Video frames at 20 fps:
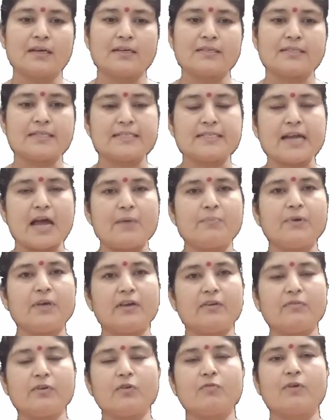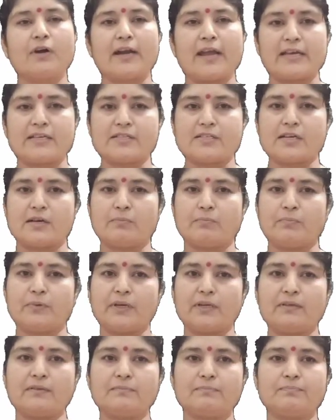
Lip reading: Just I am giving one example.